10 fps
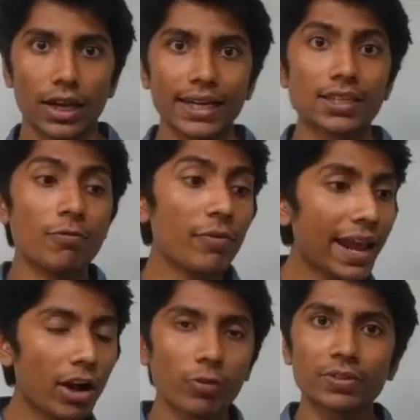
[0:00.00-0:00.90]
It's a
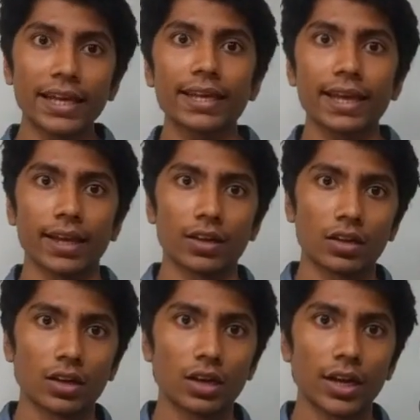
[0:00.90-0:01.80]
way of thinking.
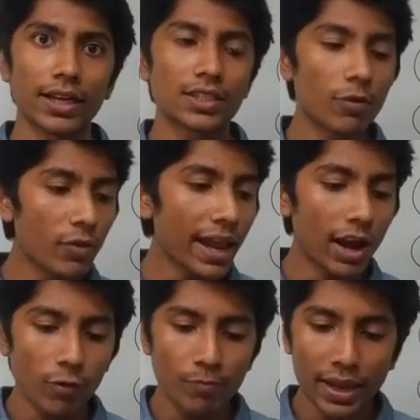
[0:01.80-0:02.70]
It's a way
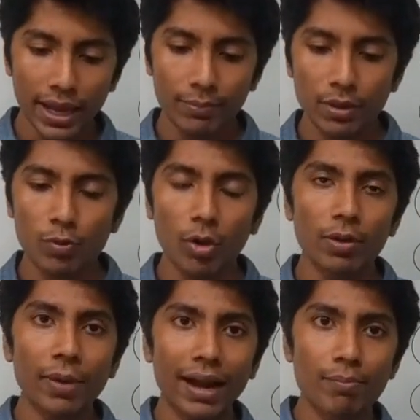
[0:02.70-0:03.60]
of picking up the
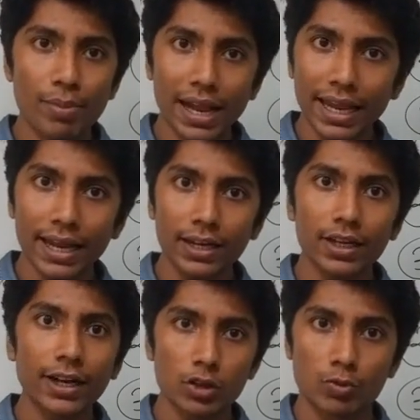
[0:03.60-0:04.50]
problem and breaking it
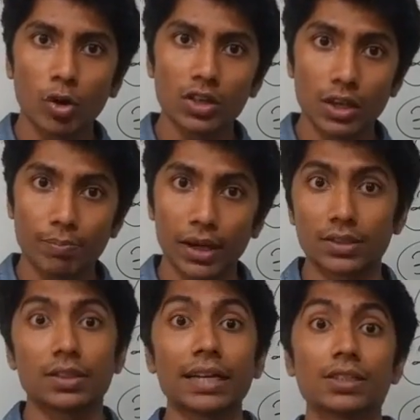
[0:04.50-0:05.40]
into smaller
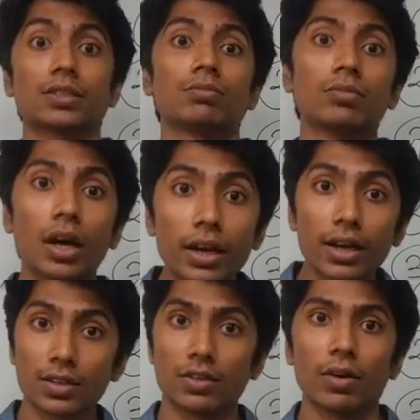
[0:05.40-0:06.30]
subparts. That's a
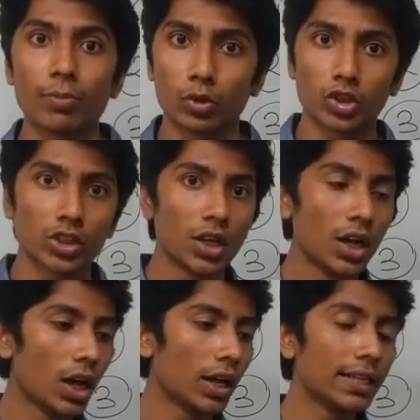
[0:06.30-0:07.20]
recursive approach.
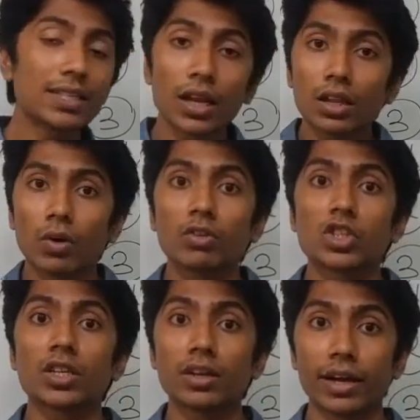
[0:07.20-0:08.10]
There's another one which
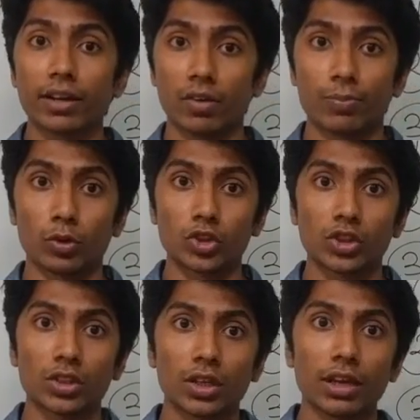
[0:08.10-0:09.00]
is iterative
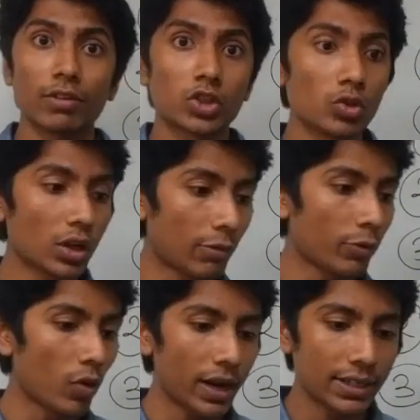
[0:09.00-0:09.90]
approach, in which you come
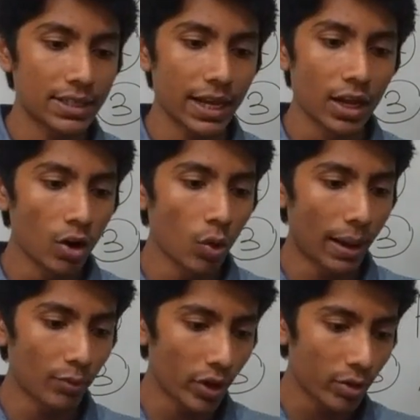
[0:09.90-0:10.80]
forward and say, oh,
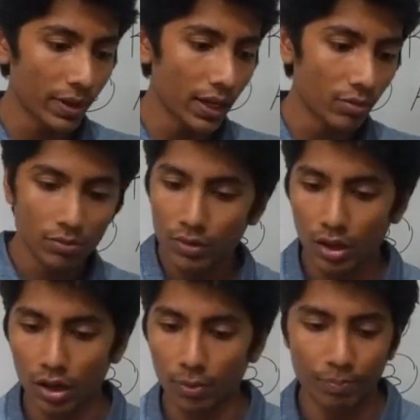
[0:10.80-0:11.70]
I'm going to be
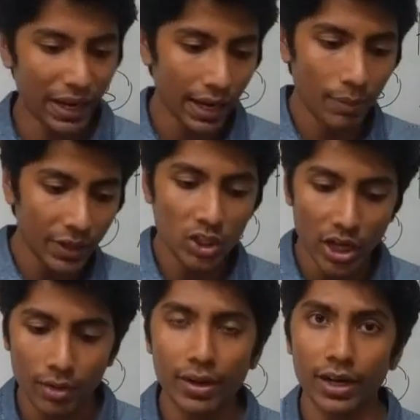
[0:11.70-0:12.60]
picking up each
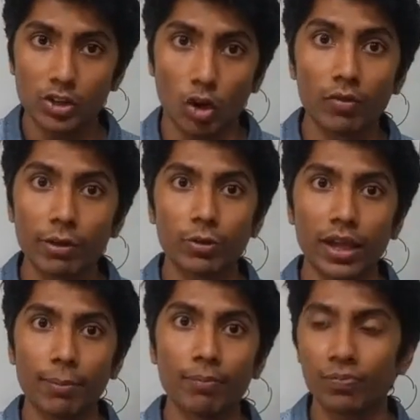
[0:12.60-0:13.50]
element and solving for
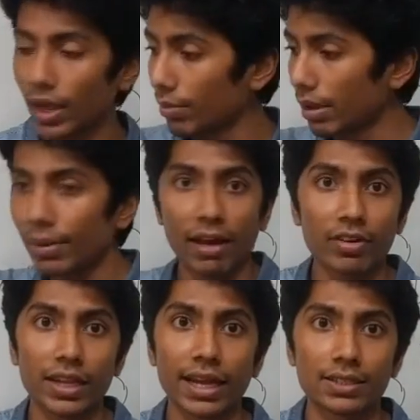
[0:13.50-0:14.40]
them, and maybe
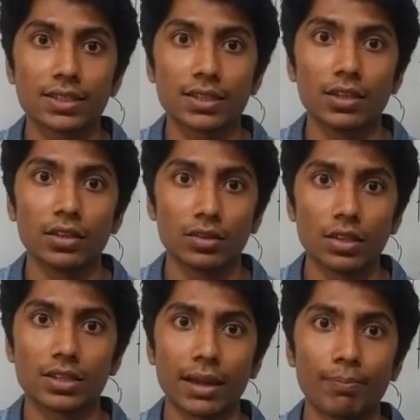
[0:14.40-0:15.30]
everything else is still
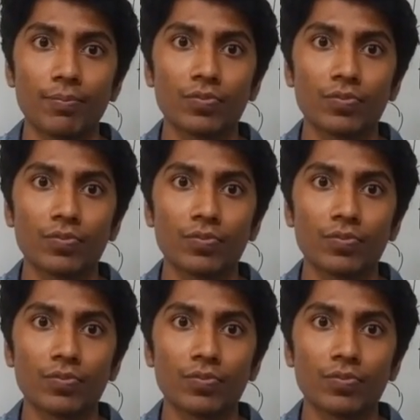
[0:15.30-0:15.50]
the same.